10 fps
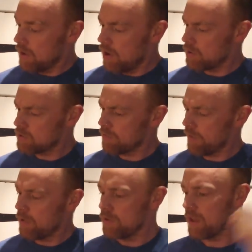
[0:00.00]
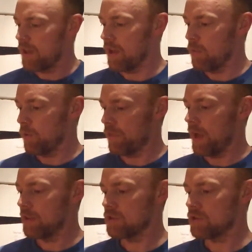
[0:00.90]
Also found that with
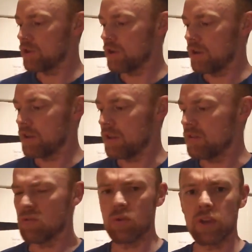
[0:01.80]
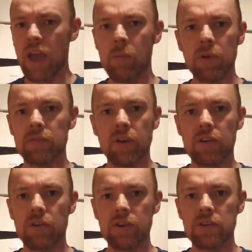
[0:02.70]
added sugar you don't get much of a
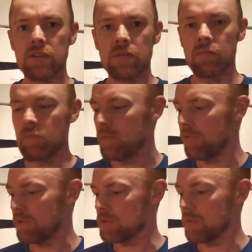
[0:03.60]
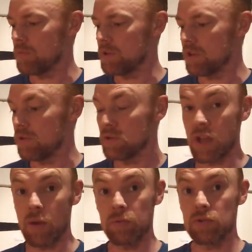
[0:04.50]
krausen, but for some reason I used
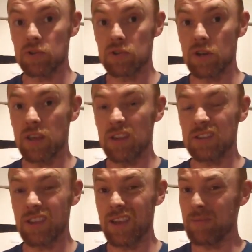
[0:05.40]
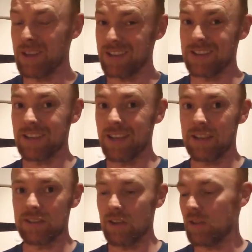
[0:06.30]
apple juice straight this time, as I say,
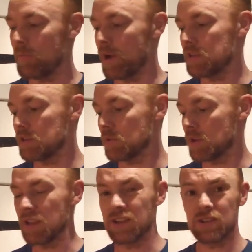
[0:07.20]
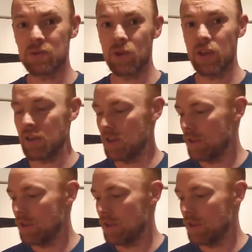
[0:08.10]
because the other batches were kind of sweet,